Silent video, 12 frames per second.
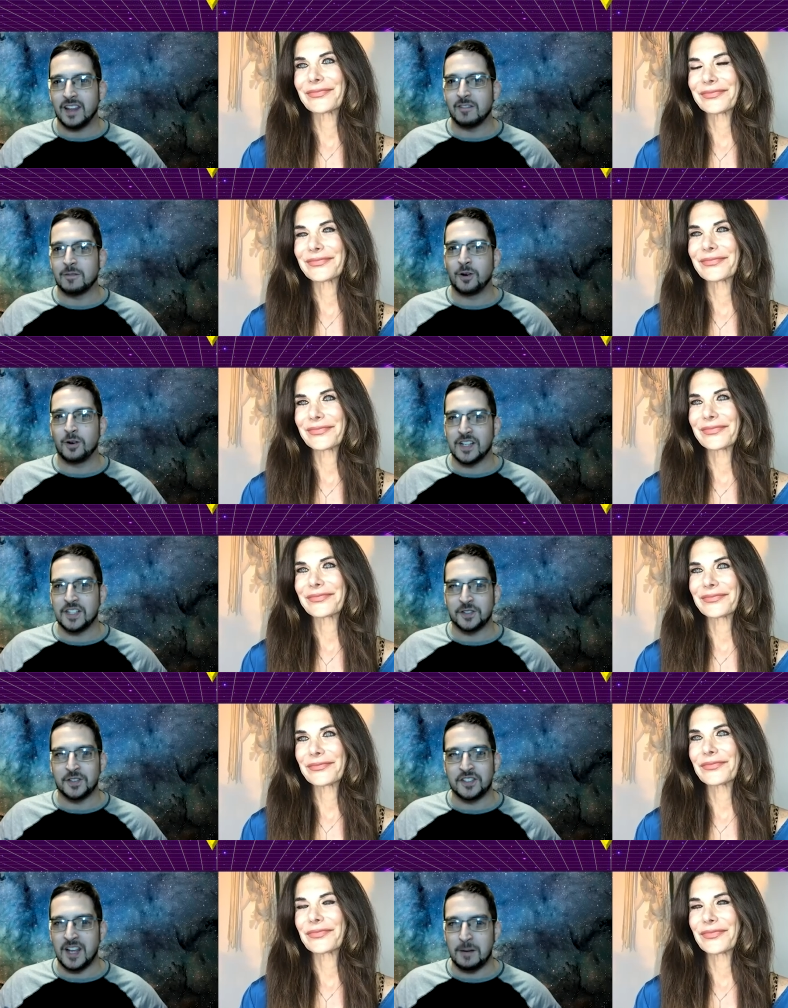Speaker 1: of that with pro
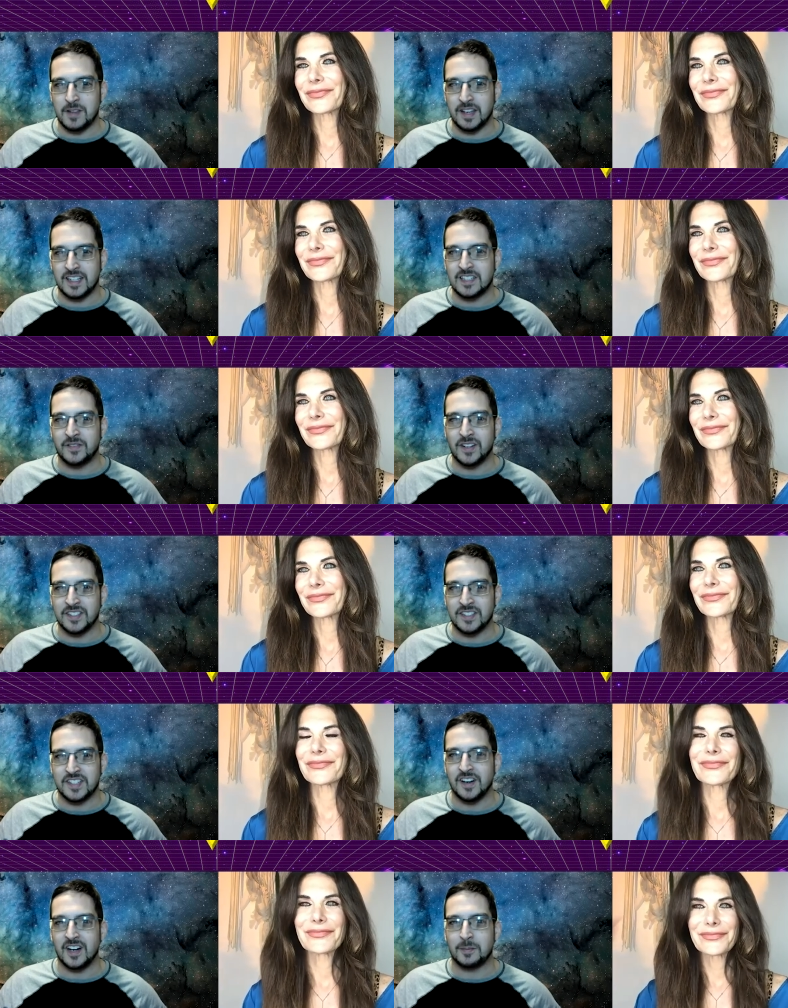wrestlers. Same thing. It's fun
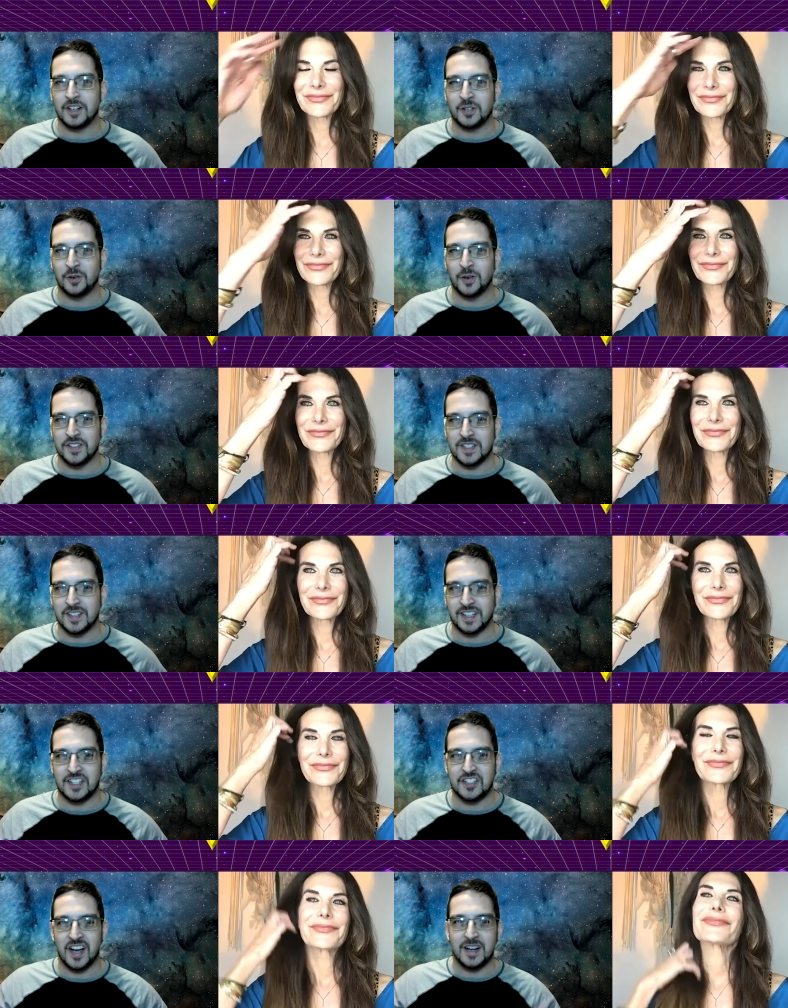just to talk about toys. These
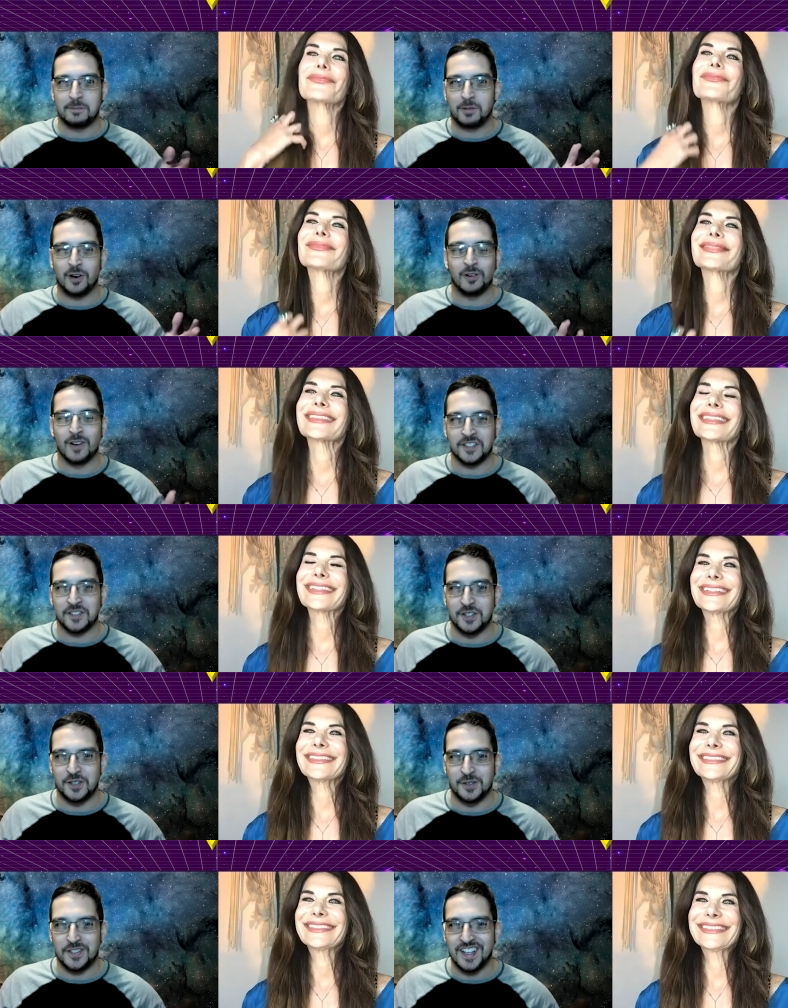like giant pro wrestler
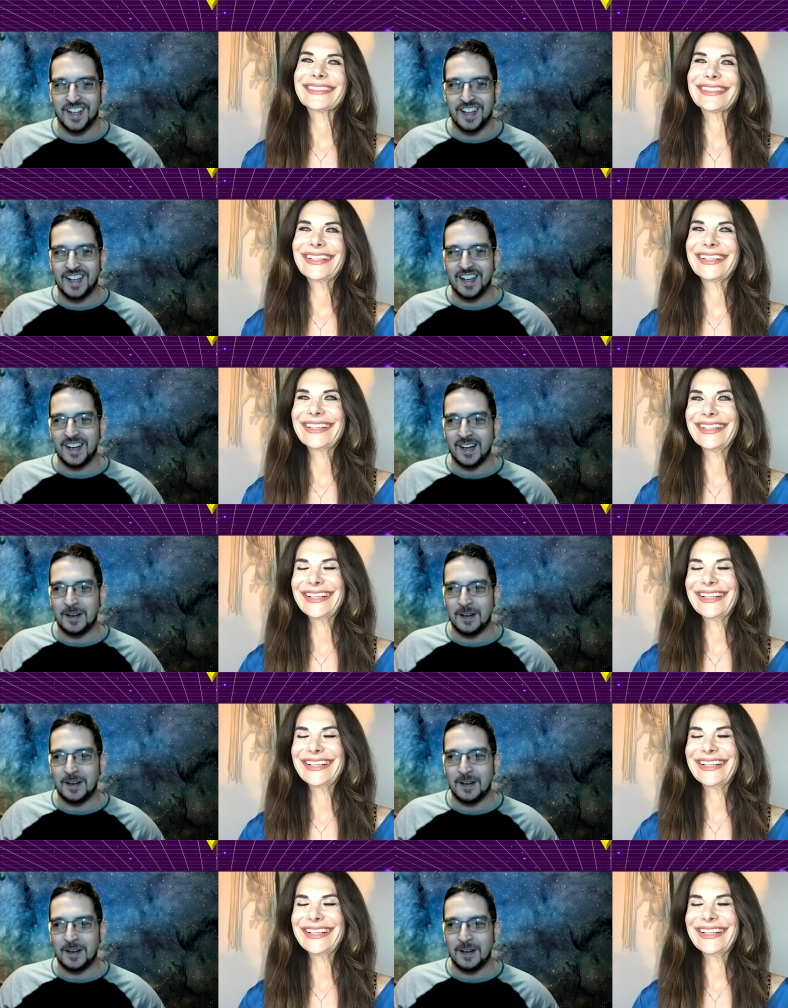dudes. Um,